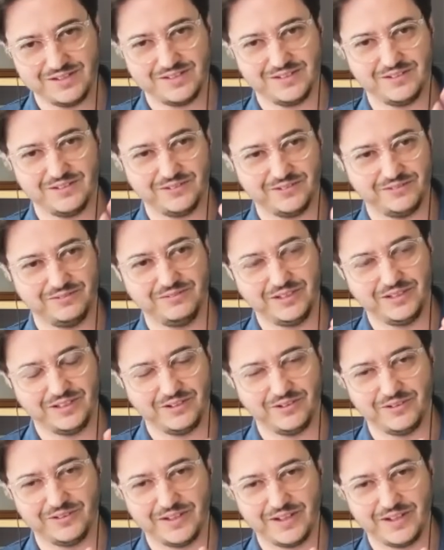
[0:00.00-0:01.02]
and all you
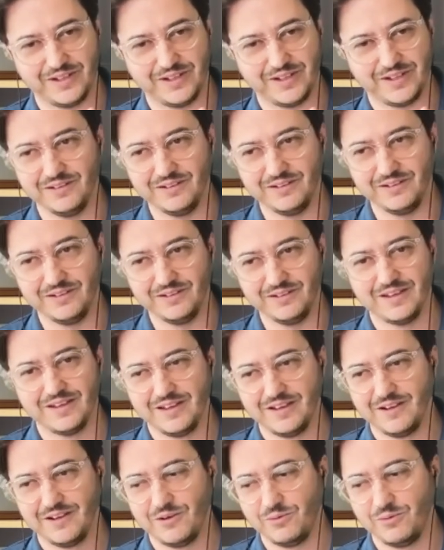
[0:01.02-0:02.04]
know that like
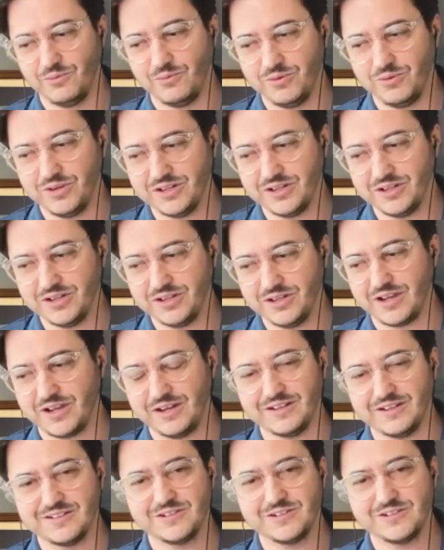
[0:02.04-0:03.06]
we're
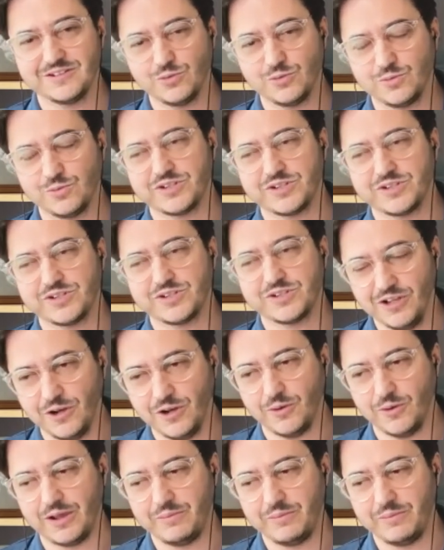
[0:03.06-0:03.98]
running super slow.